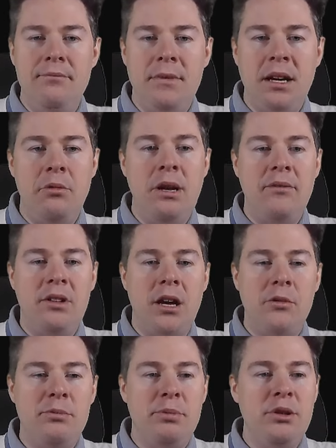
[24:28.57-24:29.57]
Now we have the
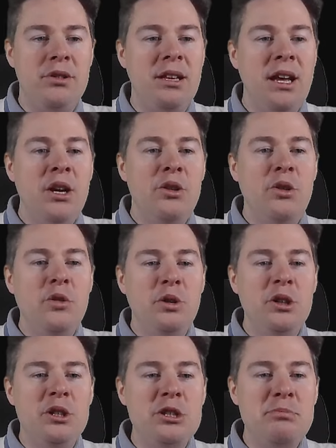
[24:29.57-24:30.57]
output. Do you
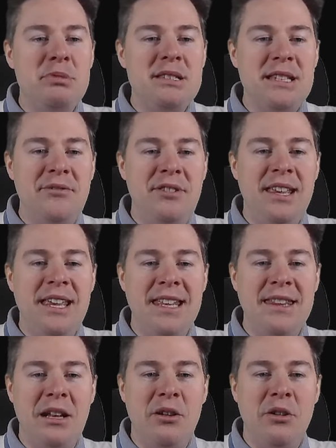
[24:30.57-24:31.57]
want a specific
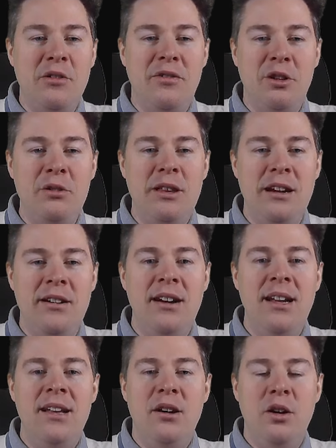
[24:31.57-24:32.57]
catalog folder?
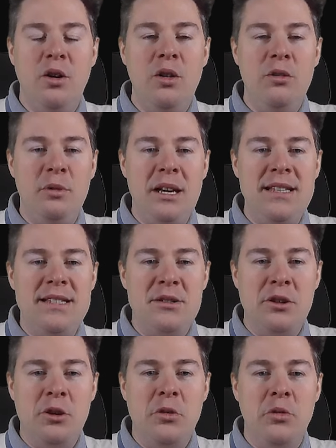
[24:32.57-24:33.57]
Always
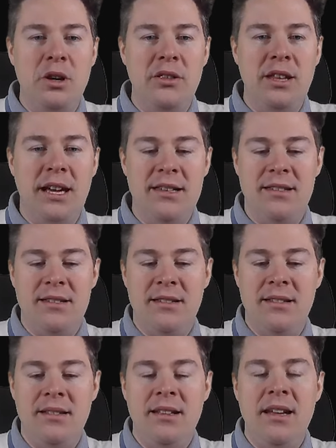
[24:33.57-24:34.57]
no on that,
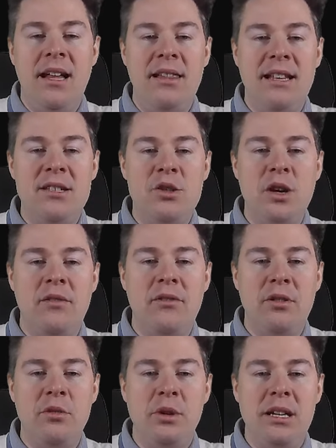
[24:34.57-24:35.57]
unless you have
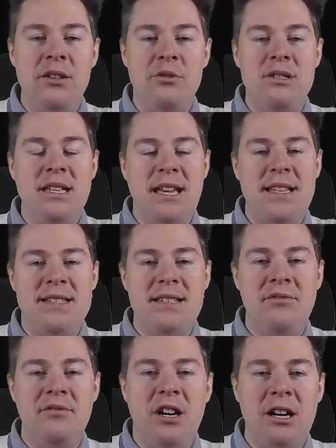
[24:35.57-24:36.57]
a Windows S
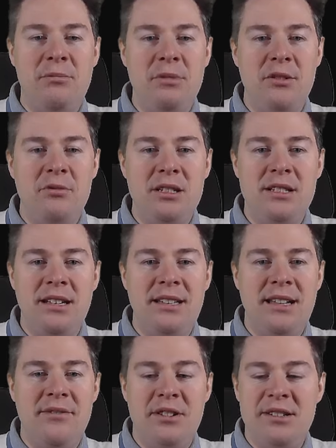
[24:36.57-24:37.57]
environment, which I've
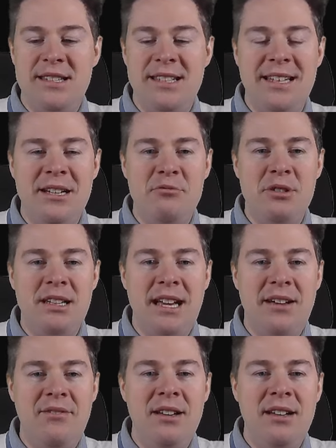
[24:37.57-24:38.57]
never seen anyone
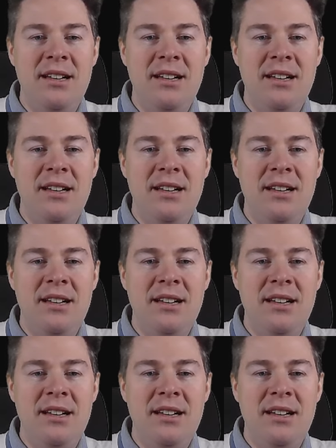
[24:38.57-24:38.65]
have.